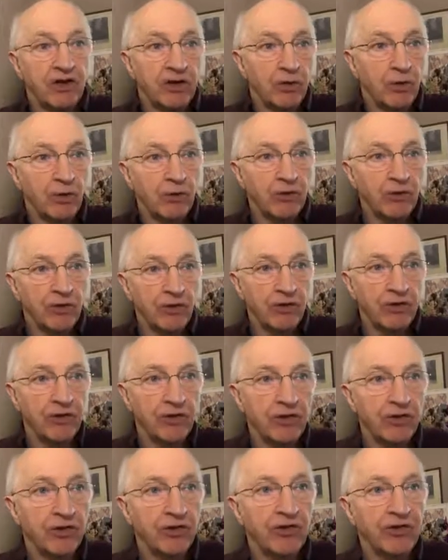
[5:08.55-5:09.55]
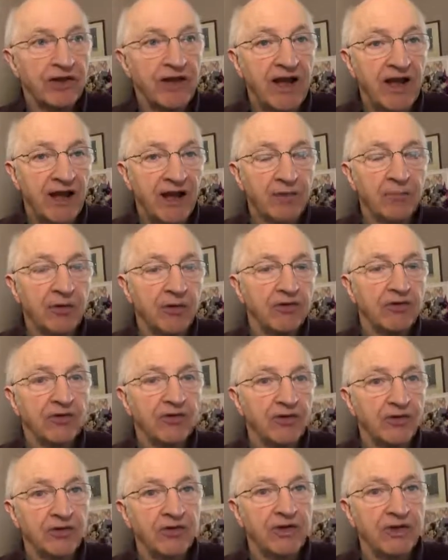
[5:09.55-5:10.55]
the elements
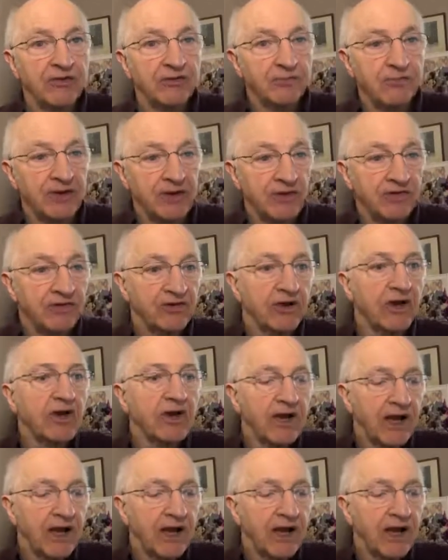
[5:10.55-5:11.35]
that they've missed.